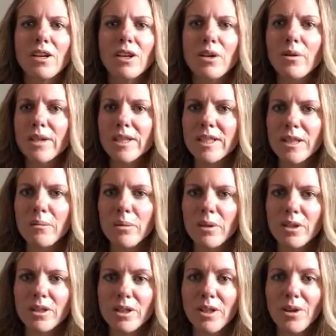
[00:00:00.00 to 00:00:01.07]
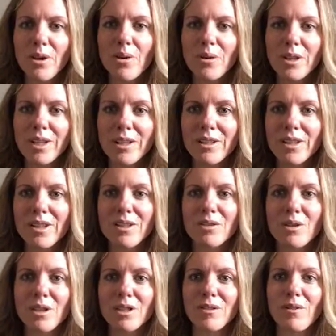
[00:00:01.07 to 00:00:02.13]
going deeper into their own healing and
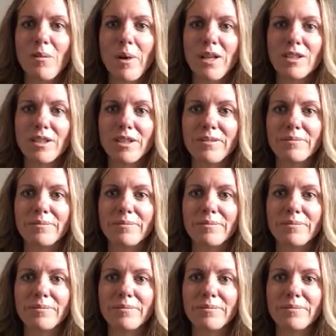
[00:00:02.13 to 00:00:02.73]
transformation.